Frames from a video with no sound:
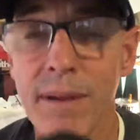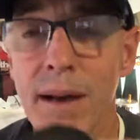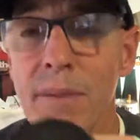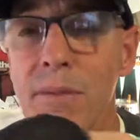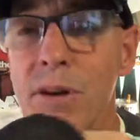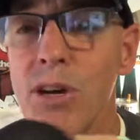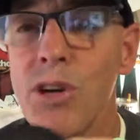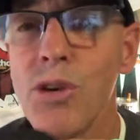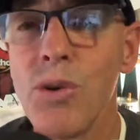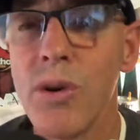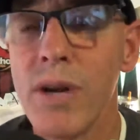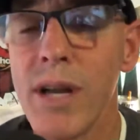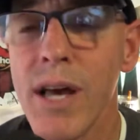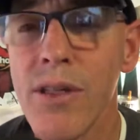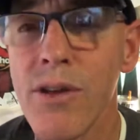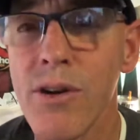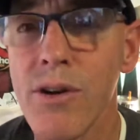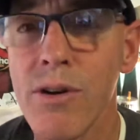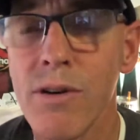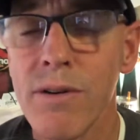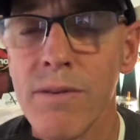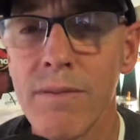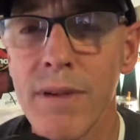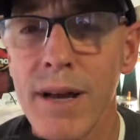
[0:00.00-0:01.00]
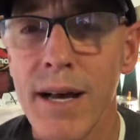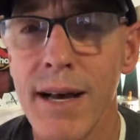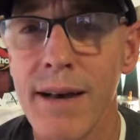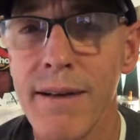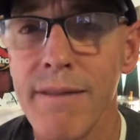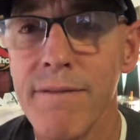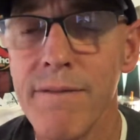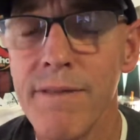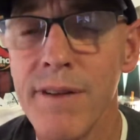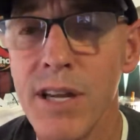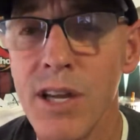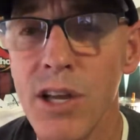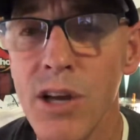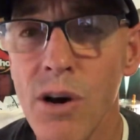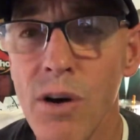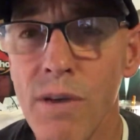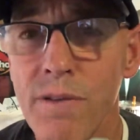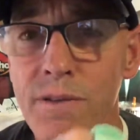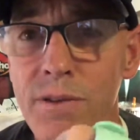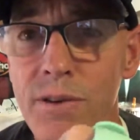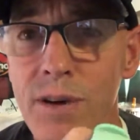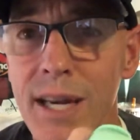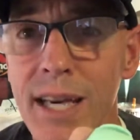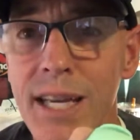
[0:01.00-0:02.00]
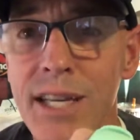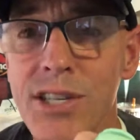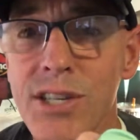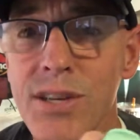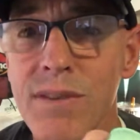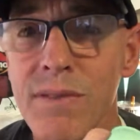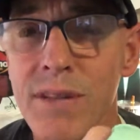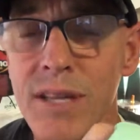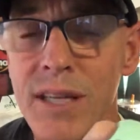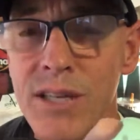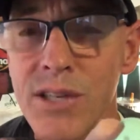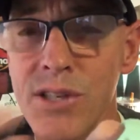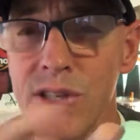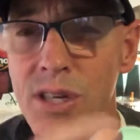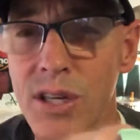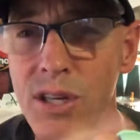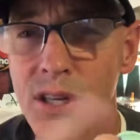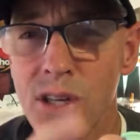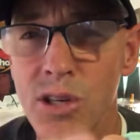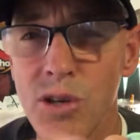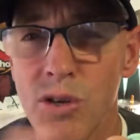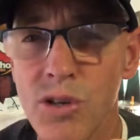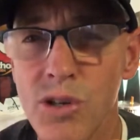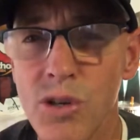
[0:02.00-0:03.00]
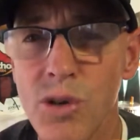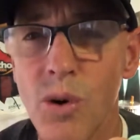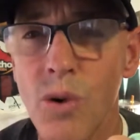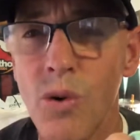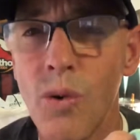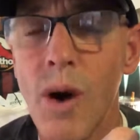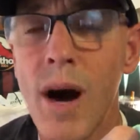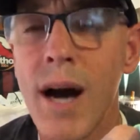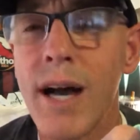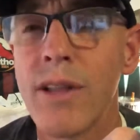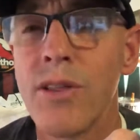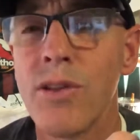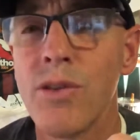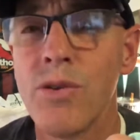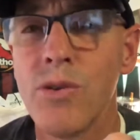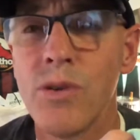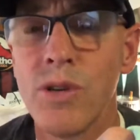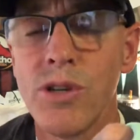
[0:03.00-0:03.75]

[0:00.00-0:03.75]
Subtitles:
I'm going to do another video for each of these that do a walkthrough,